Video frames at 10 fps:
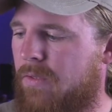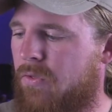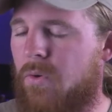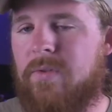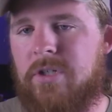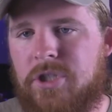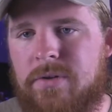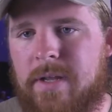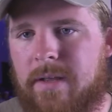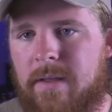there was a
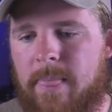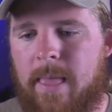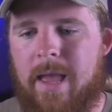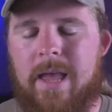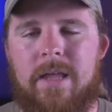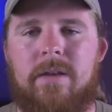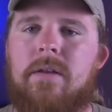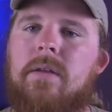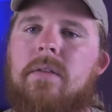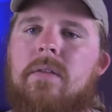shooting, and
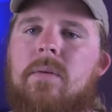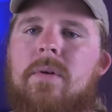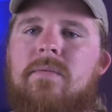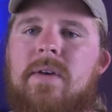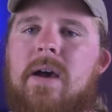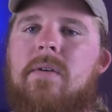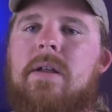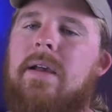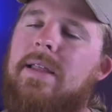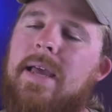someone found
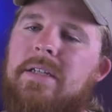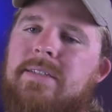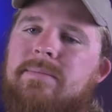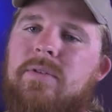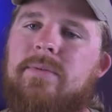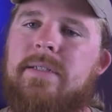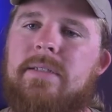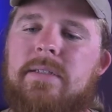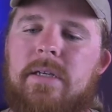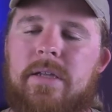a connection
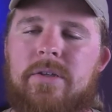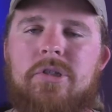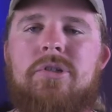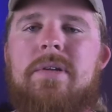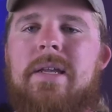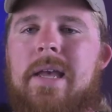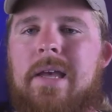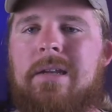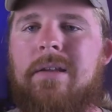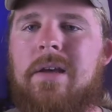between the shooting
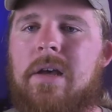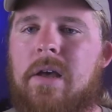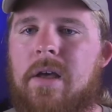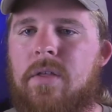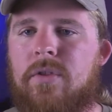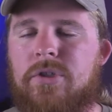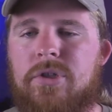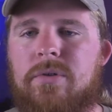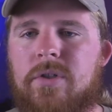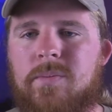and the
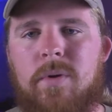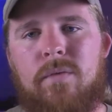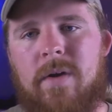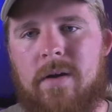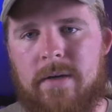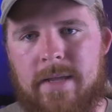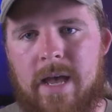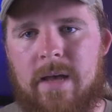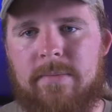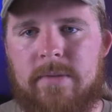shooter's profile on
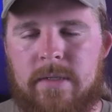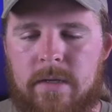Gab.